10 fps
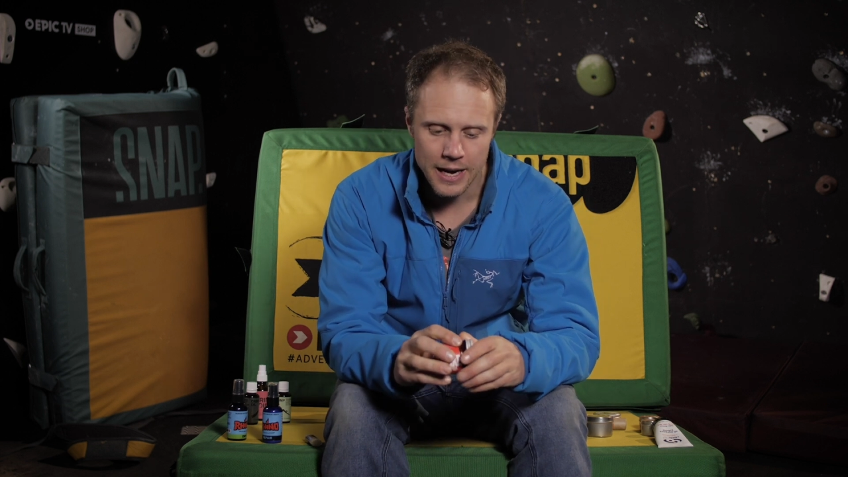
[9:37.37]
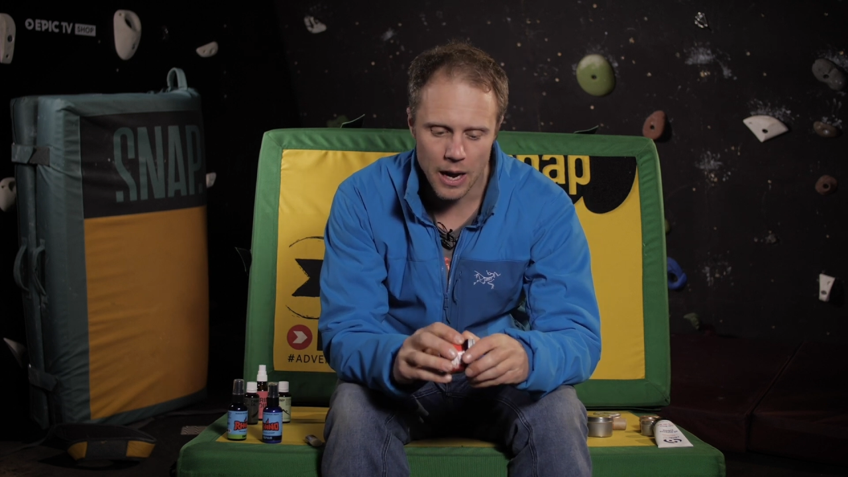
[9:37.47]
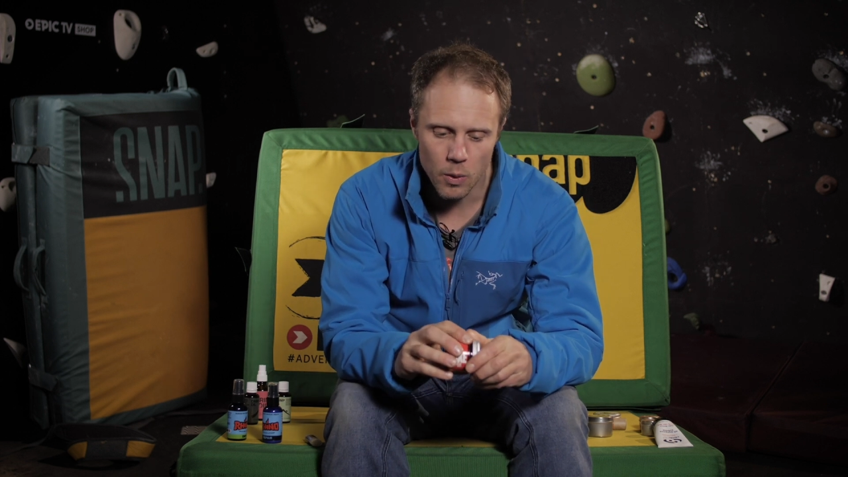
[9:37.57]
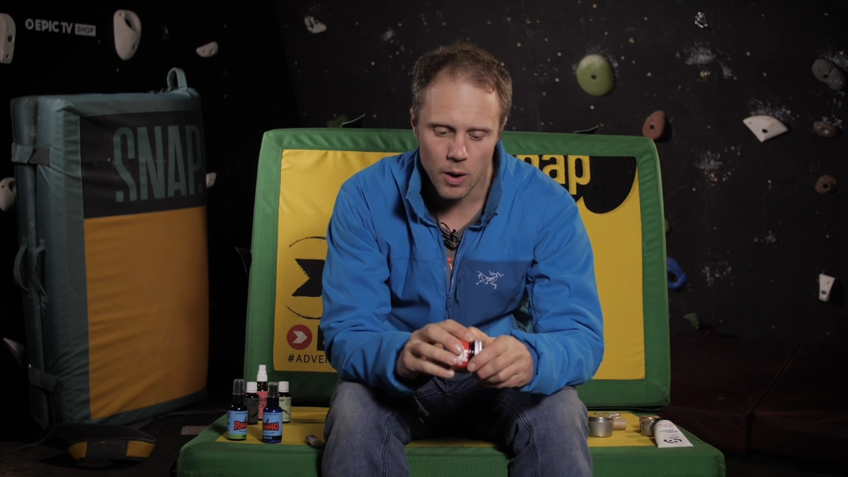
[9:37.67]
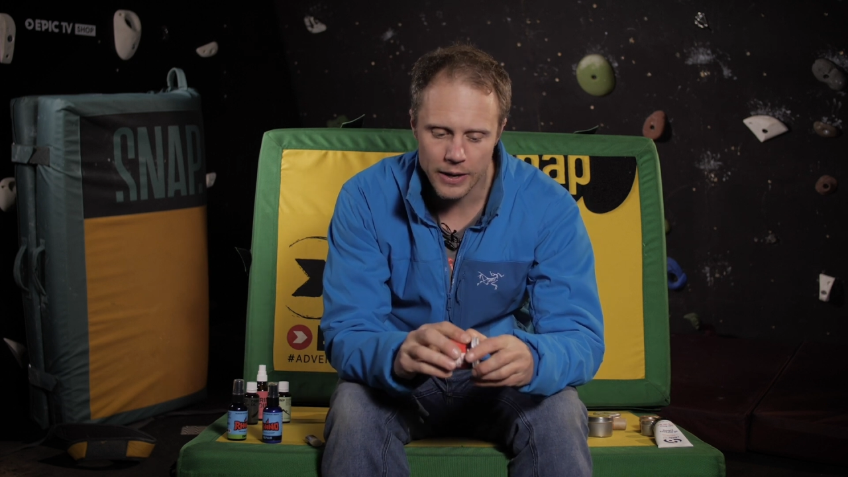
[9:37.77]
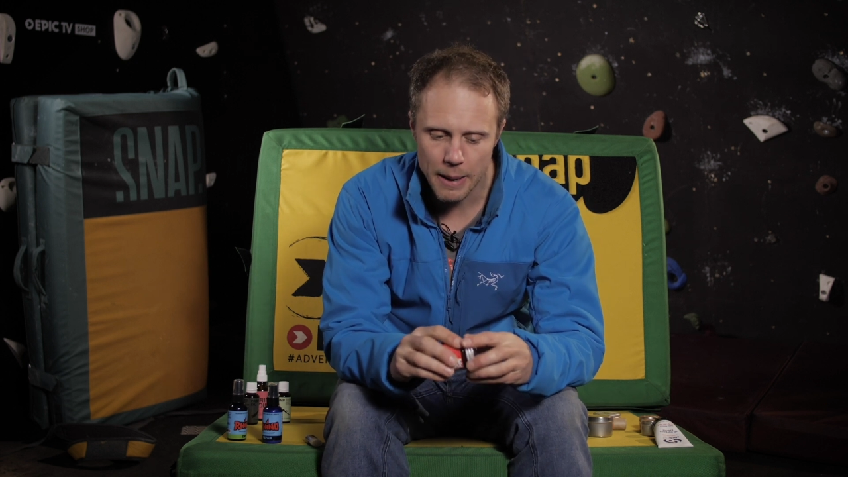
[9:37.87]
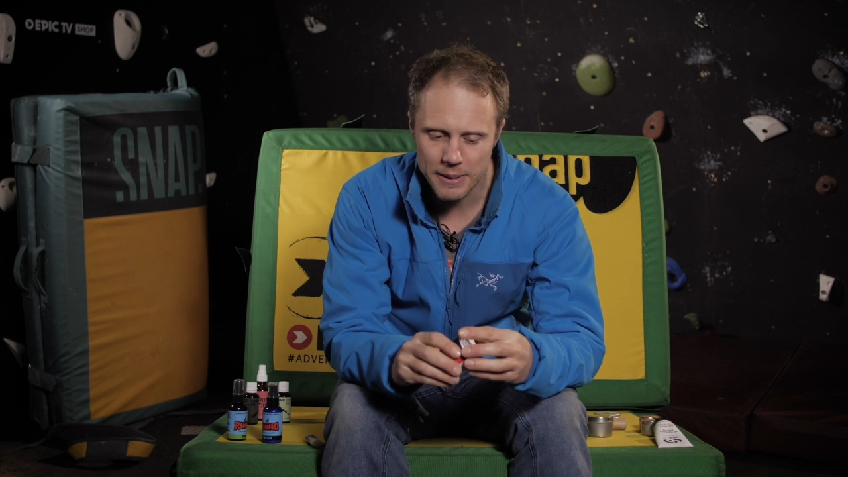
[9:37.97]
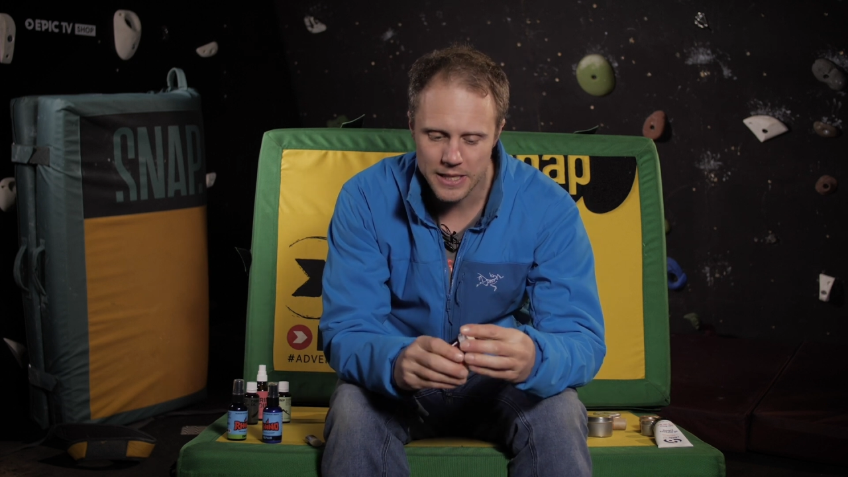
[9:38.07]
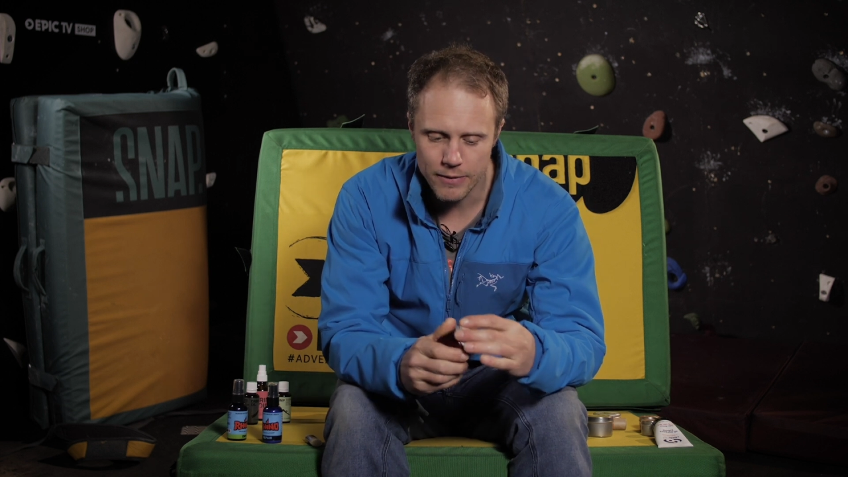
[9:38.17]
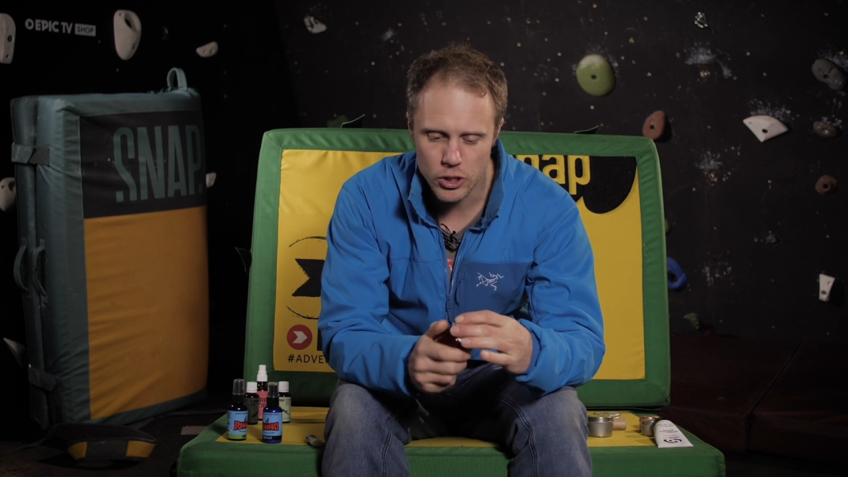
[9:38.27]
Now, on the
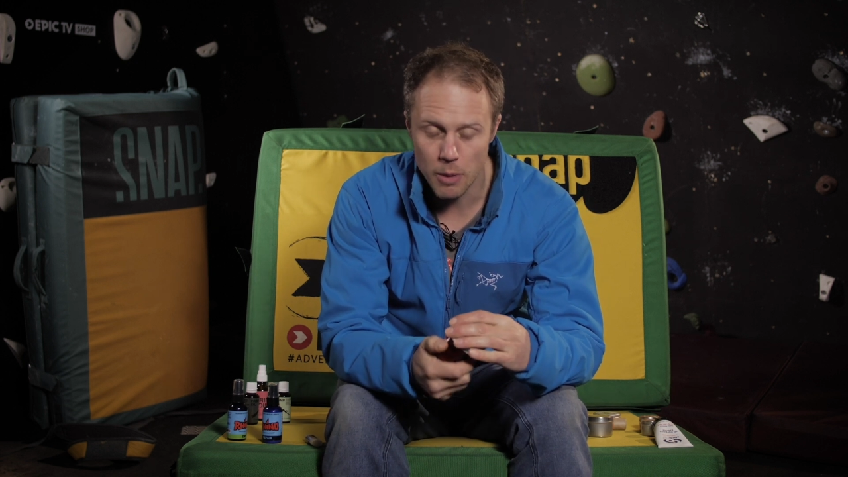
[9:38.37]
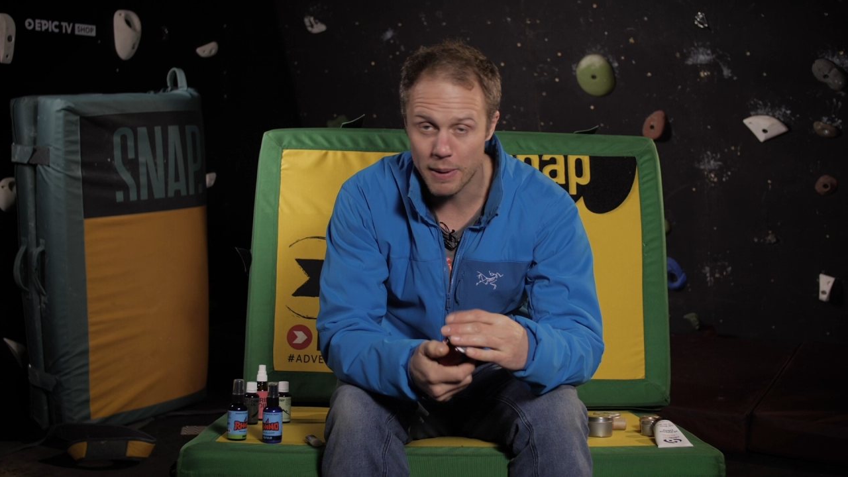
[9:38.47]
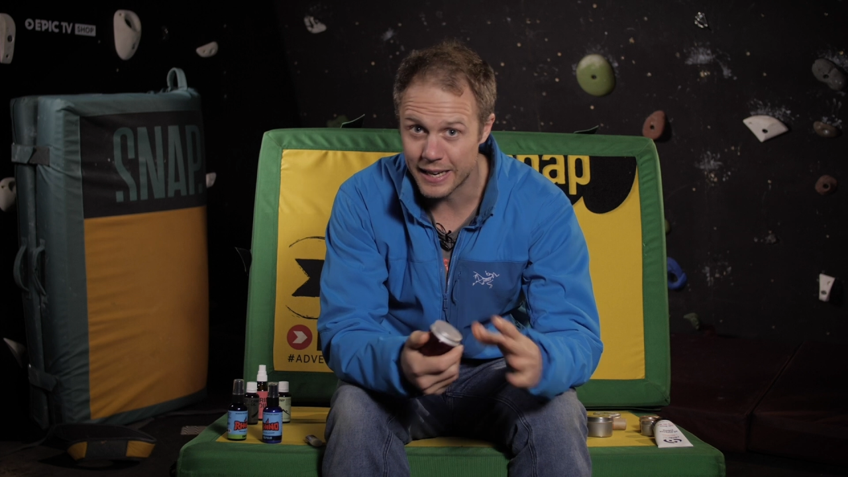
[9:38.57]
EpicTV shop